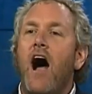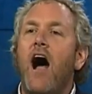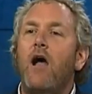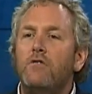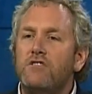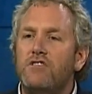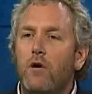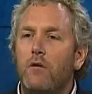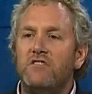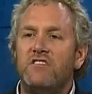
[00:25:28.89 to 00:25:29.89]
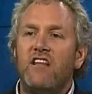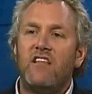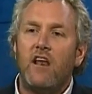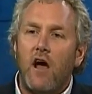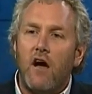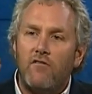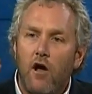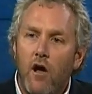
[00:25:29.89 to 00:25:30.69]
I was so upset that I offered